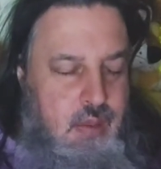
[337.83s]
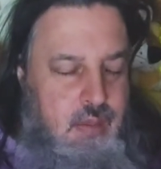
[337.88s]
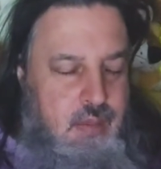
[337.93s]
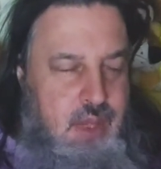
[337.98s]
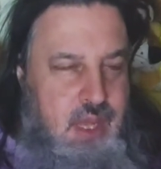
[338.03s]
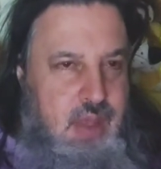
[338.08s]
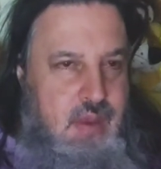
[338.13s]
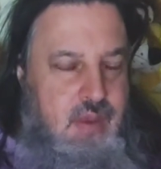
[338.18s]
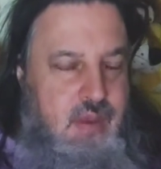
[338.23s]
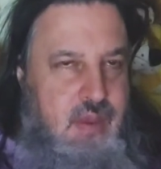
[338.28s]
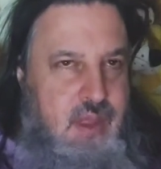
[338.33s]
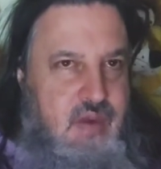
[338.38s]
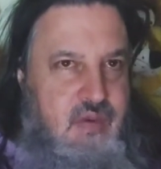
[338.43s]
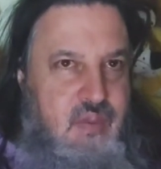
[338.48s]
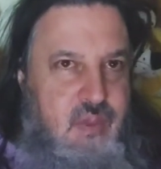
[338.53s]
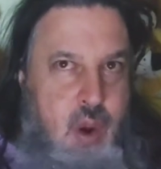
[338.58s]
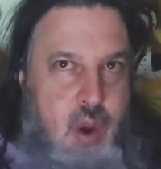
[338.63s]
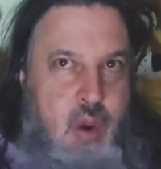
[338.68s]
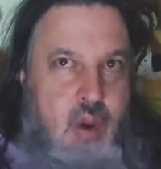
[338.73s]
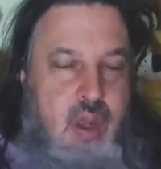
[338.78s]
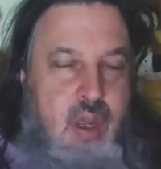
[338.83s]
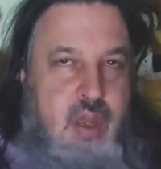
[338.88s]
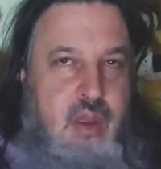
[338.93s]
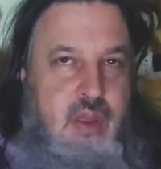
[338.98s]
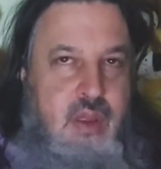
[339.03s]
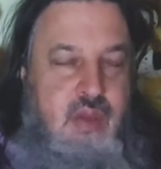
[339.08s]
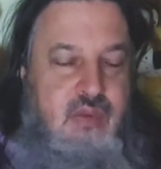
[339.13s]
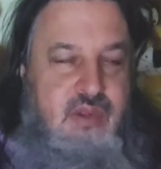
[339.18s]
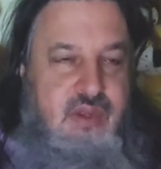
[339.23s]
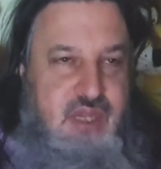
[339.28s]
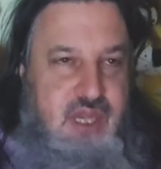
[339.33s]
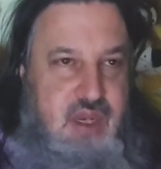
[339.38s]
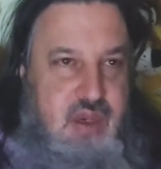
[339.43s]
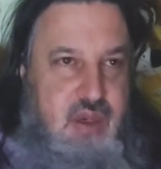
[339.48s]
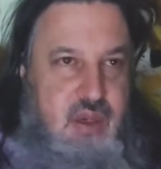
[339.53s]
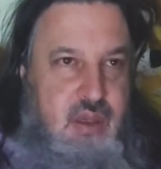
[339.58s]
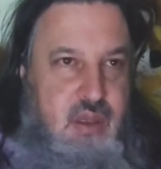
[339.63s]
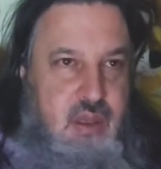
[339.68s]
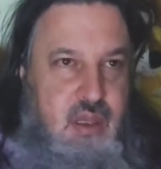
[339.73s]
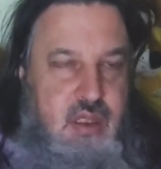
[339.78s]
but they've woke. They've
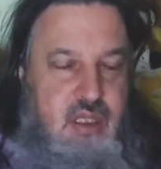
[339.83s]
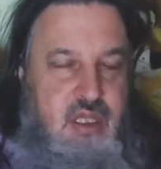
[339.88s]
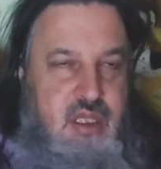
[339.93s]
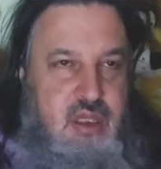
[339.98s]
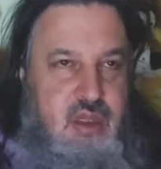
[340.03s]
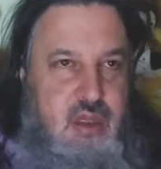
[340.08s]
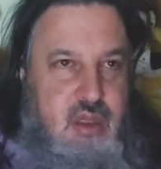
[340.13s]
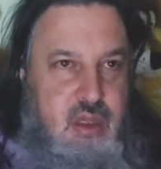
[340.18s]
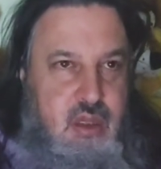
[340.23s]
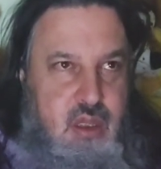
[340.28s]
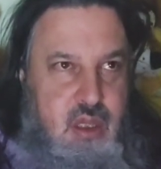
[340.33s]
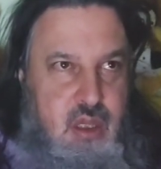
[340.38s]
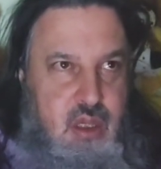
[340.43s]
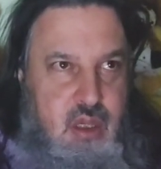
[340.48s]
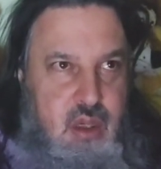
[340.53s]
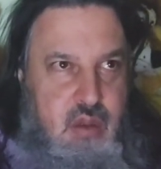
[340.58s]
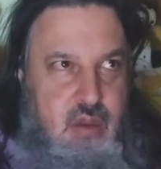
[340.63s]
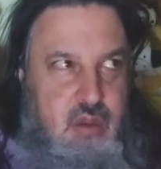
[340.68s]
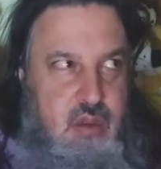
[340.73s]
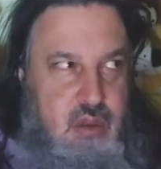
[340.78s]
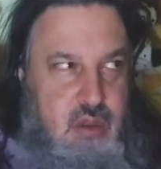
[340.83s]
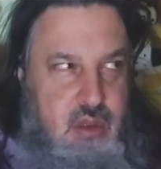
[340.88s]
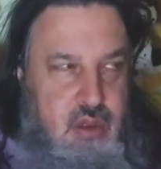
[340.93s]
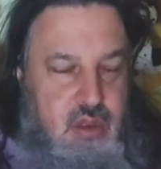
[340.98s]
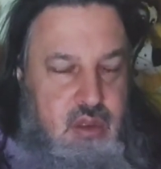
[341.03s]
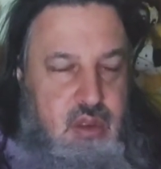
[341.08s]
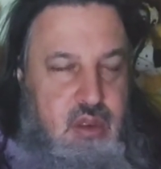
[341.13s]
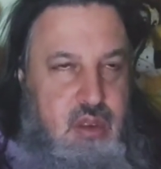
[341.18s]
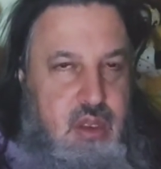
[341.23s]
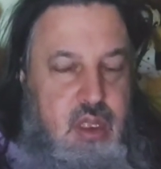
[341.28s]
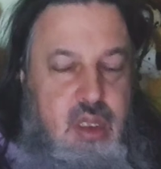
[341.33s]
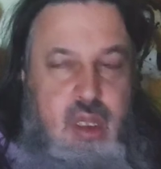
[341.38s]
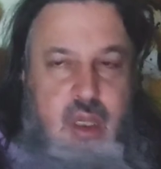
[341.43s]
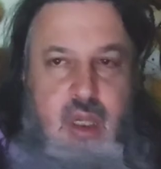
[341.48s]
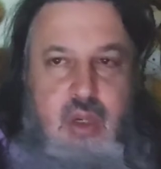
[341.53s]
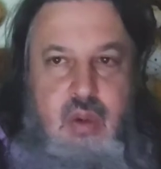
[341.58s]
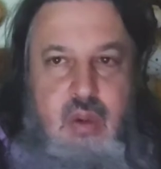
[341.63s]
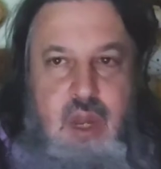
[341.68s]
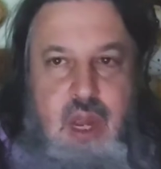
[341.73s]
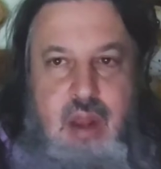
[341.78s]
seen looked you know took a
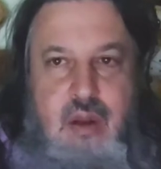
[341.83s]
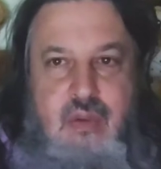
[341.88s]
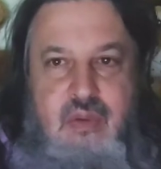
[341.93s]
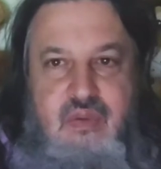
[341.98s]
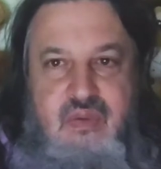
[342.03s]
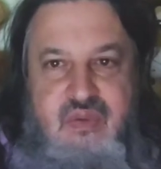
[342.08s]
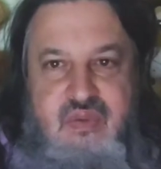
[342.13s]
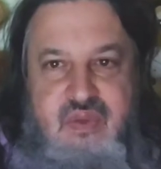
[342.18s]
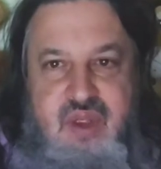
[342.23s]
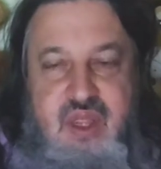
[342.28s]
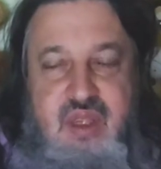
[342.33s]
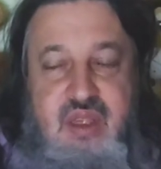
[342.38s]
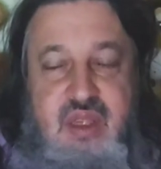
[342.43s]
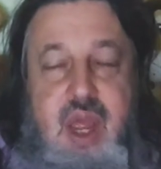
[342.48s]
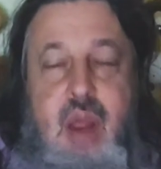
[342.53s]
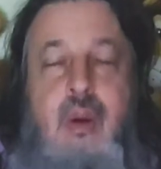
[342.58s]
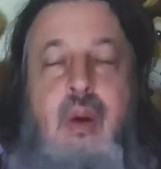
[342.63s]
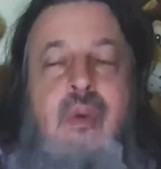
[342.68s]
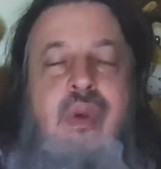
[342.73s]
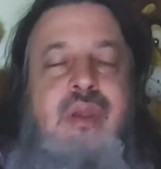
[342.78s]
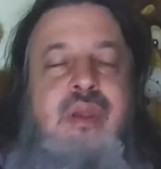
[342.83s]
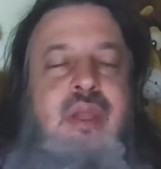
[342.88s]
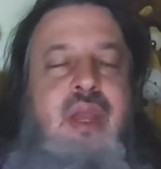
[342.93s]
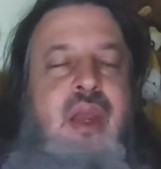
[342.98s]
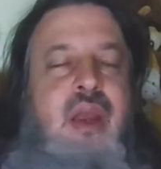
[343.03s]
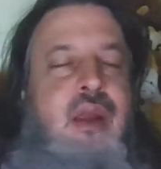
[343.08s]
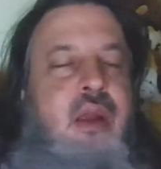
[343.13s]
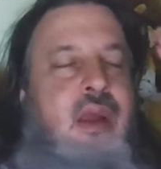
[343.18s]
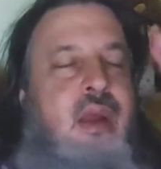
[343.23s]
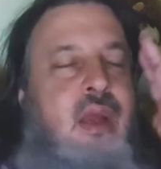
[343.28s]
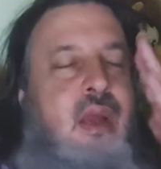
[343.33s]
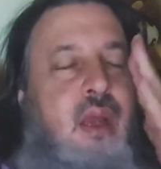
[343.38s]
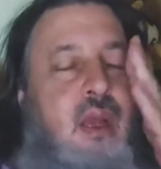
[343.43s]
look around, saw what was there,